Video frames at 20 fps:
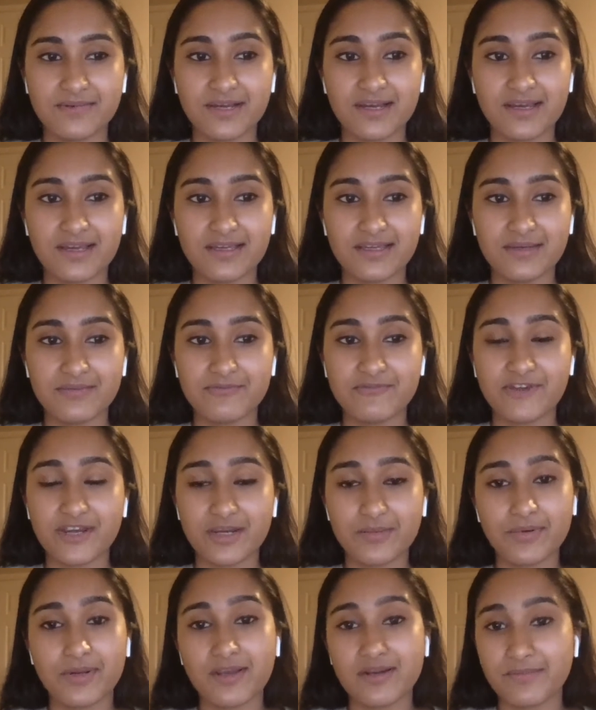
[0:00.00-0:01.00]
i am
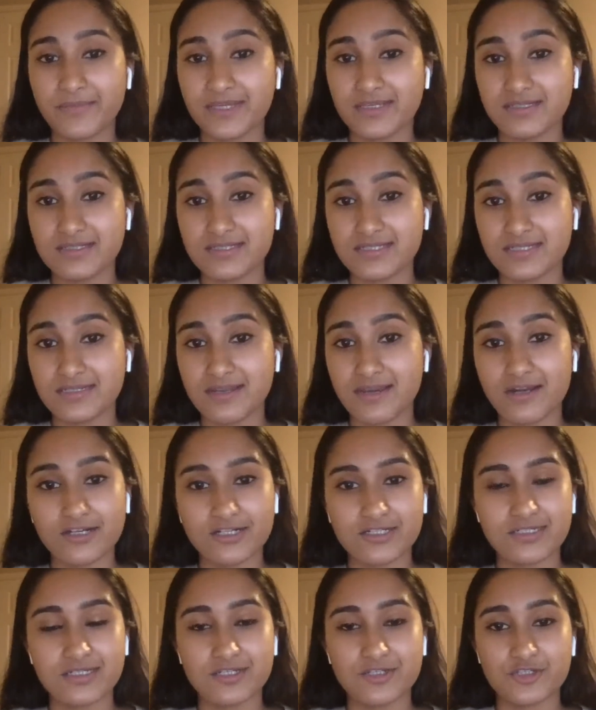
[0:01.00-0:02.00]
very proud of my indian
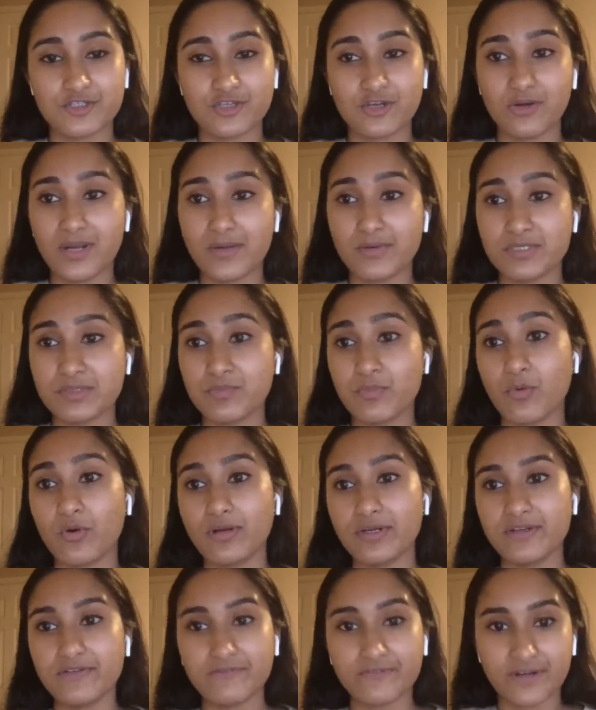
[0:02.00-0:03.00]
heritage though i was born
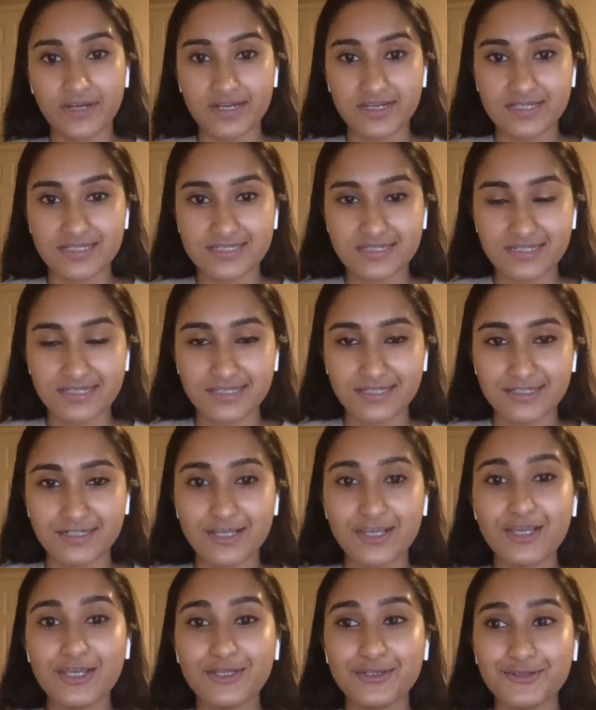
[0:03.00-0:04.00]
and raised in
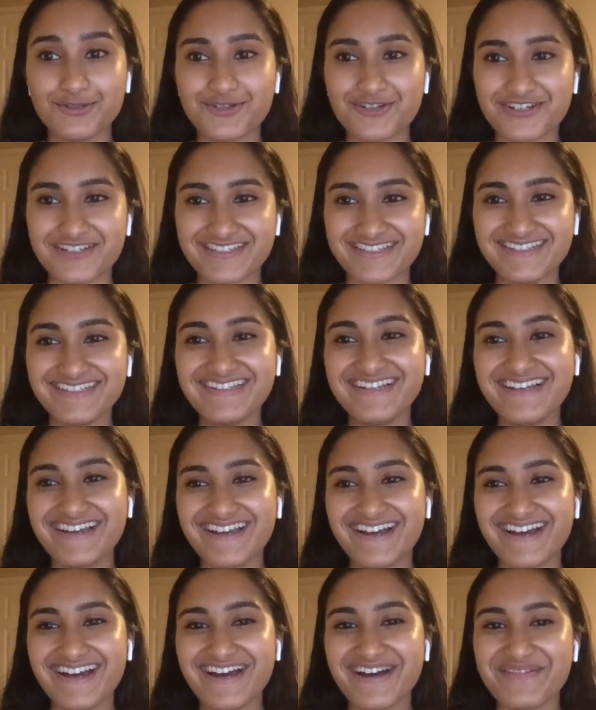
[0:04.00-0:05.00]
new jersey
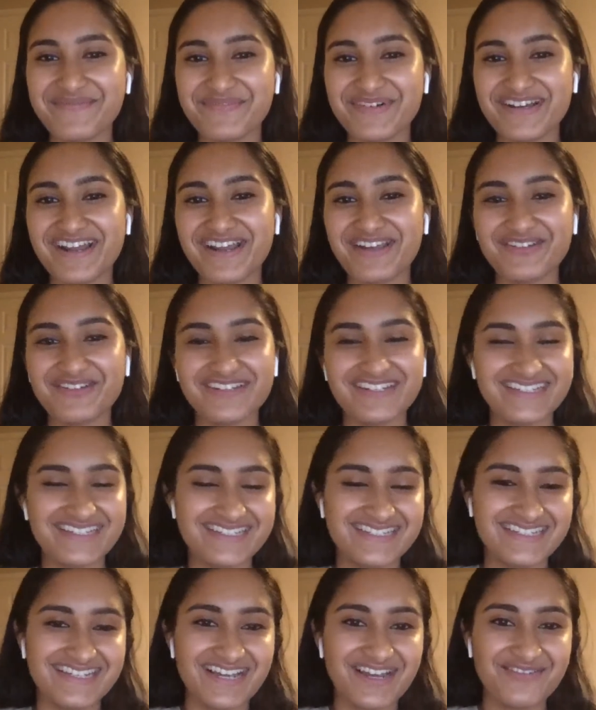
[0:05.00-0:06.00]
um, but i go to
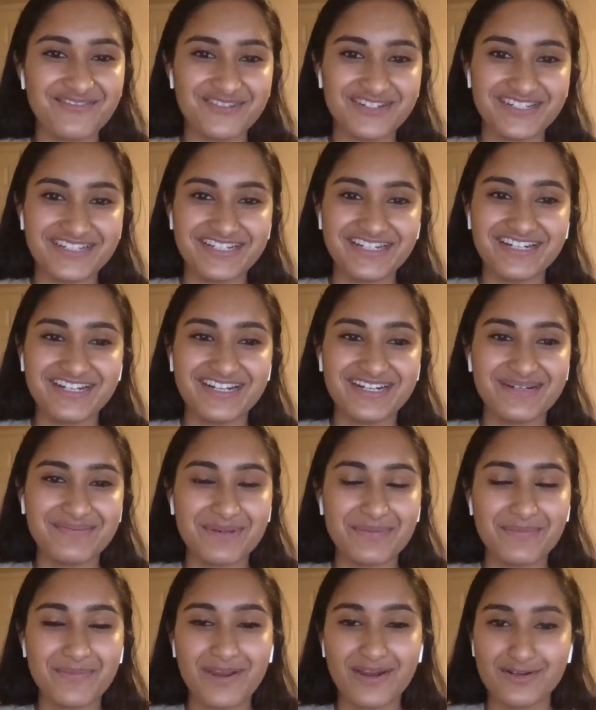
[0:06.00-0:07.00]
india every year
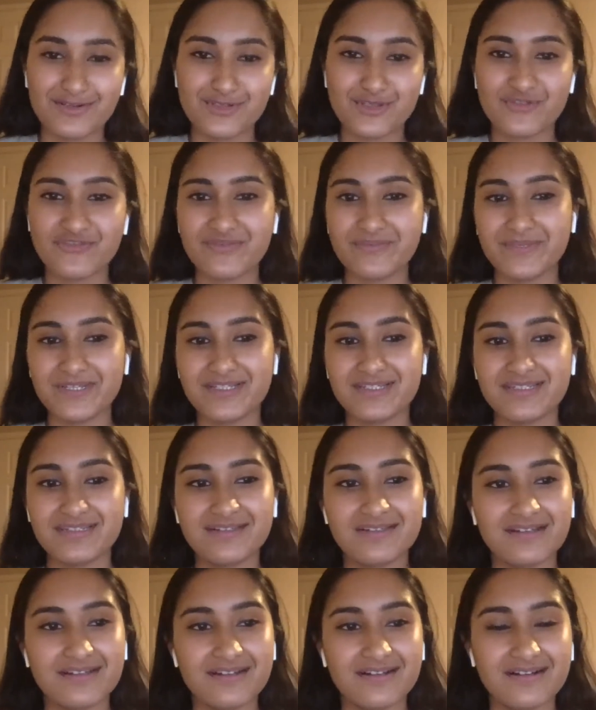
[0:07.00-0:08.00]
my parents are from
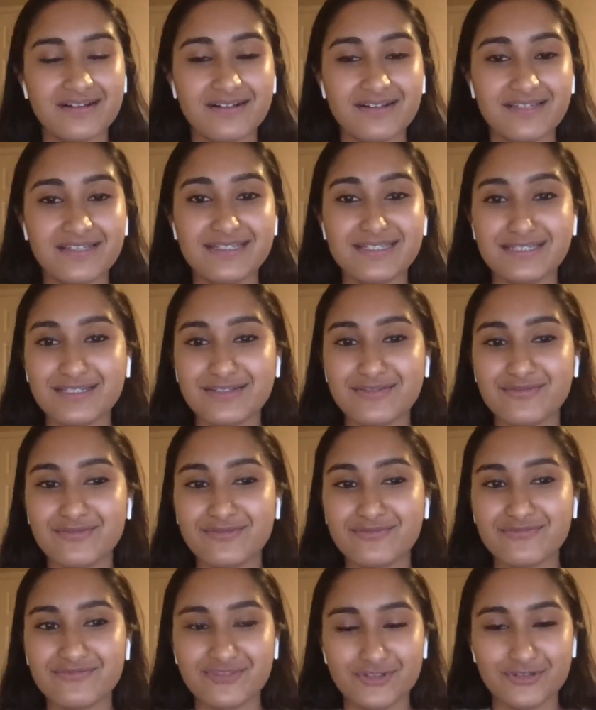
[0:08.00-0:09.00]
india indian
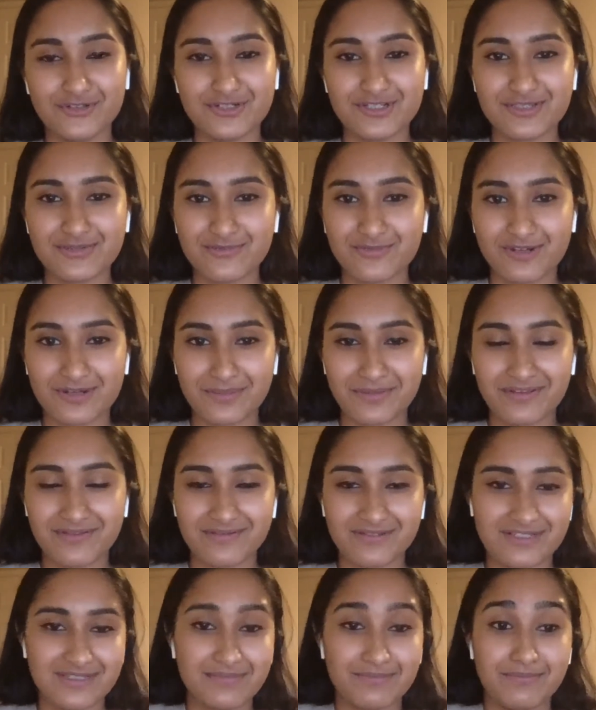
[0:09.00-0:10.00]
food is one of my
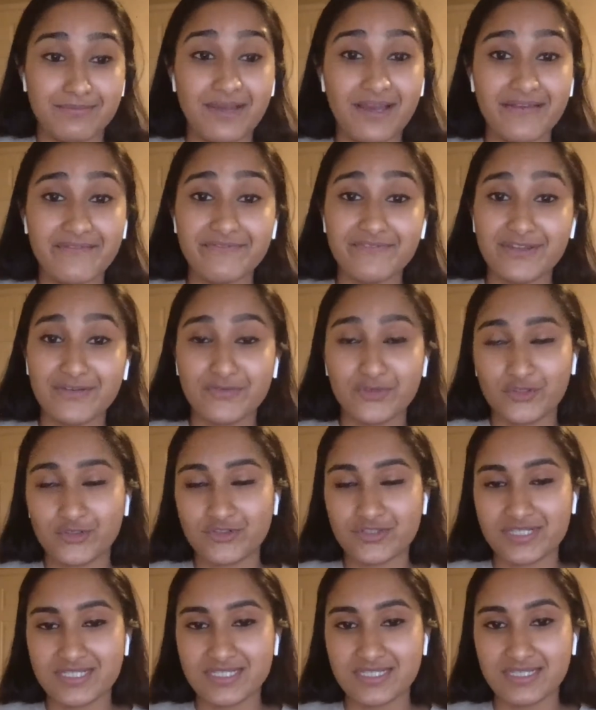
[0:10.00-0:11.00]
is my favorite
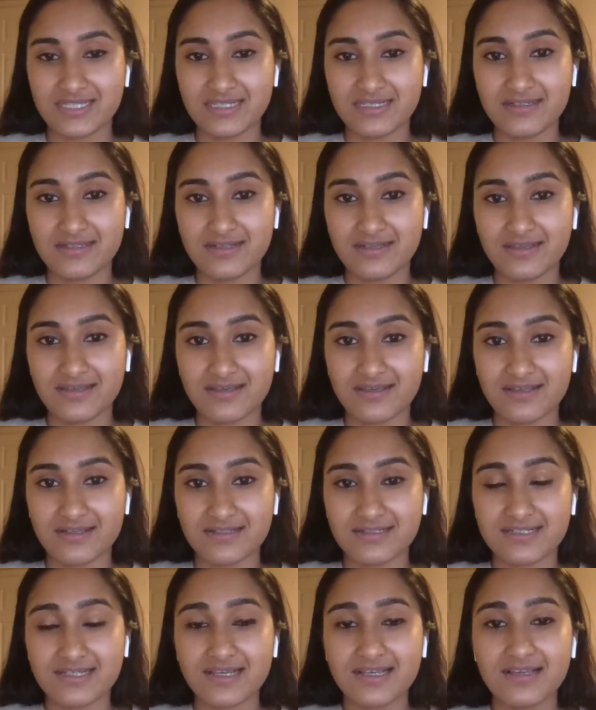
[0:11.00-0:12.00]
cuisine
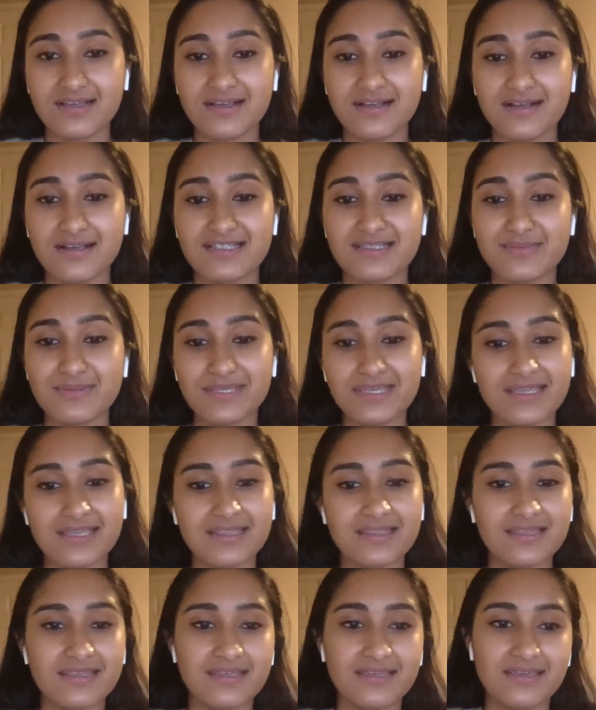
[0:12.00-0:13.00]
and I speak
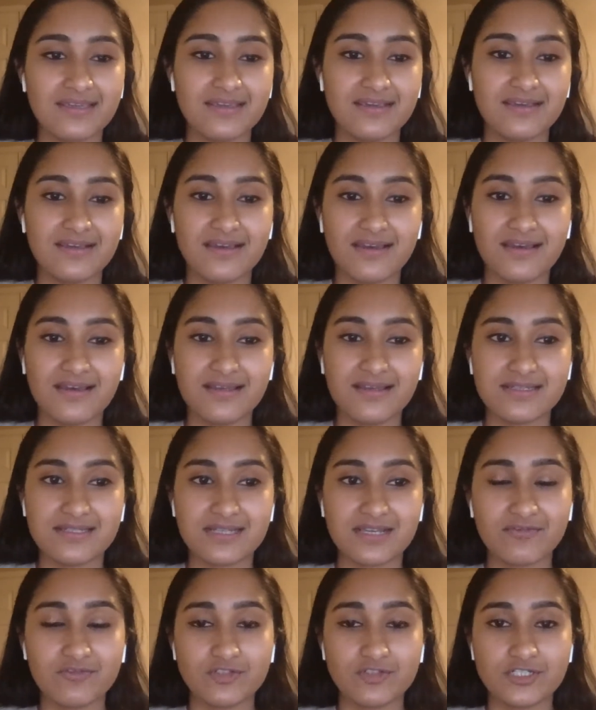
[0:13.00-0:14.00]
Hindi and
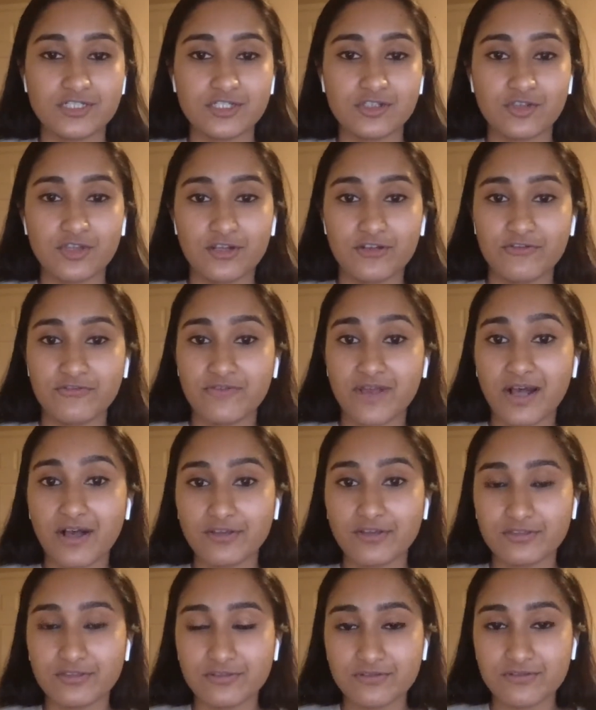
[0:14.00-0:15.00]
I've learned a lot of
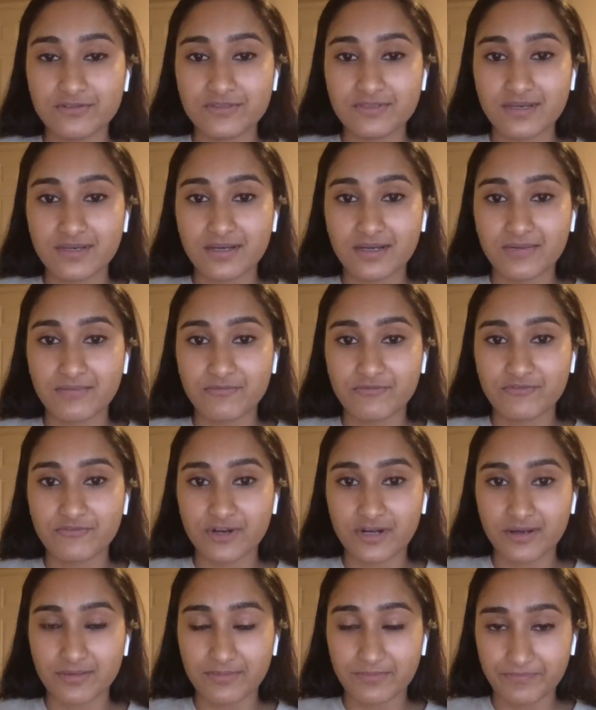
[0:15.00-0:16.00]
values um,
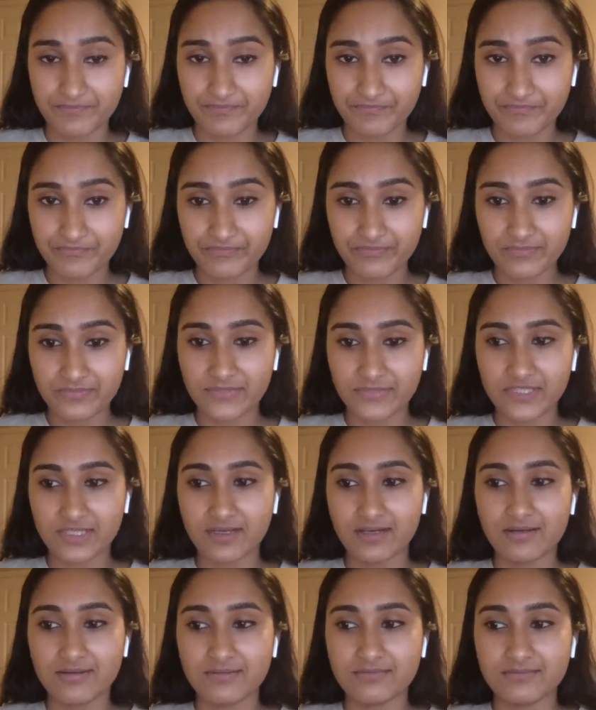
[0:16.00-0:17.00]
from
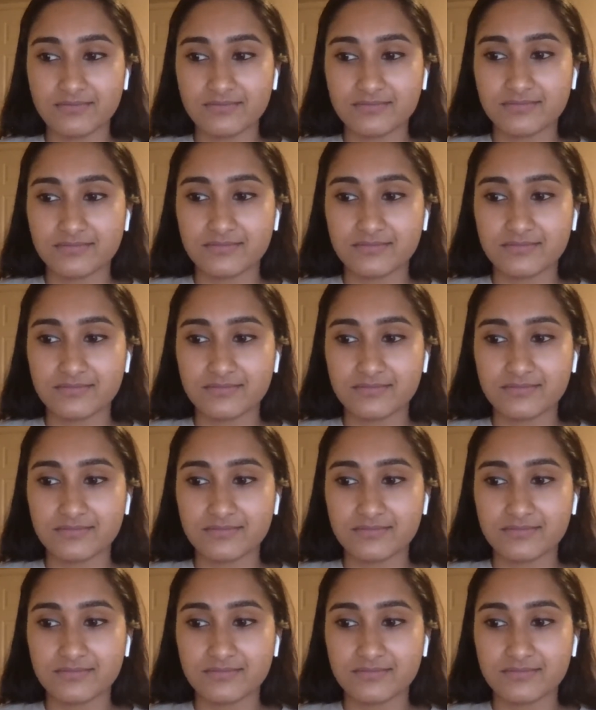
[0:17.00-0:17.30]
um,